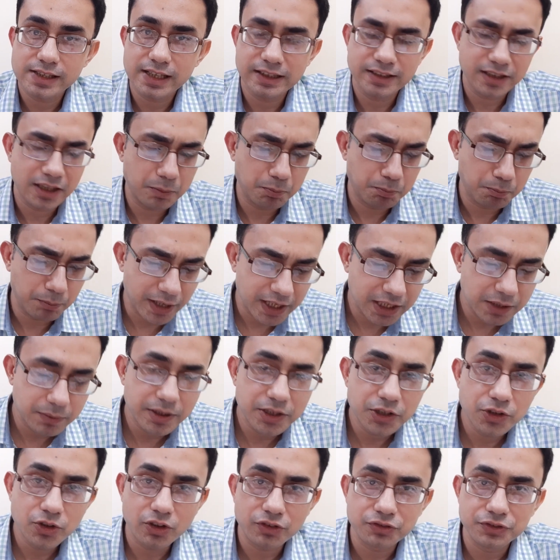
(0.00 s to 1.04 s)
and there are many,
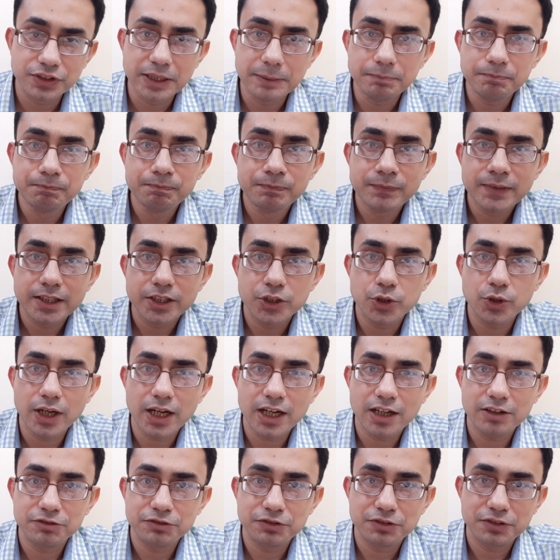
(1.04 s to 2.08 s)
many of them,
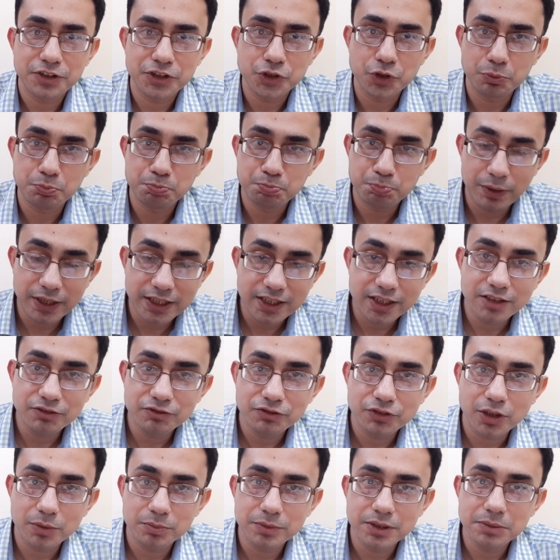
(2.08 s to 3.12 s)
you're picking
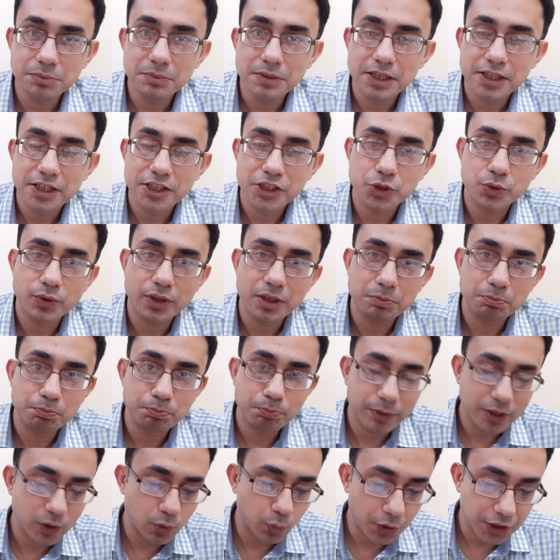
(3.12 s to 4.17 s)
from them. You can
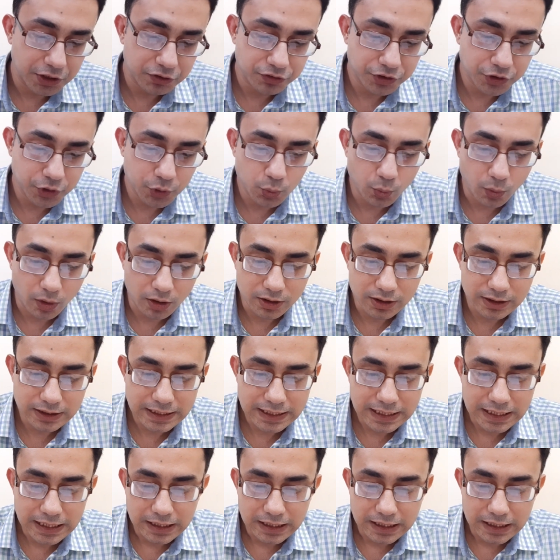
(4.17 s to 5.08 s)
pick whatever you want.